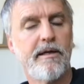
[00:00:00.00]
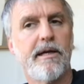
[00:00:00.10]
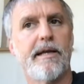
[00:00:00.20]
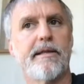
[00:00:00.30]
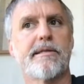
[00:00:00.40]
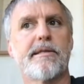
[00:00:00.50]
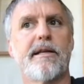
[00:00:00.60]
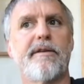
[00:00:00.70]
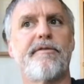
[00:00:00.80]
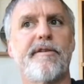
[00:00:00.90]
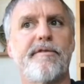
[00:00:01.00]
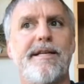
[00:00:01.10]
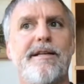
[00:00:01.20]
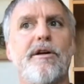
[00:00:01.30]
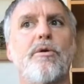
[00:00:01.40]
And the sun at
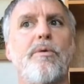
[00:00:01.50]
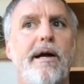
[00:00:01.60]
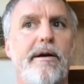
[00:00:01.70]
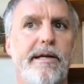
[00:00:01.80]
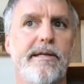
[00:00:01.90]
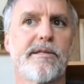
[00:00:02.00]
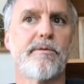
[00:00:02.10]
15 Aquarius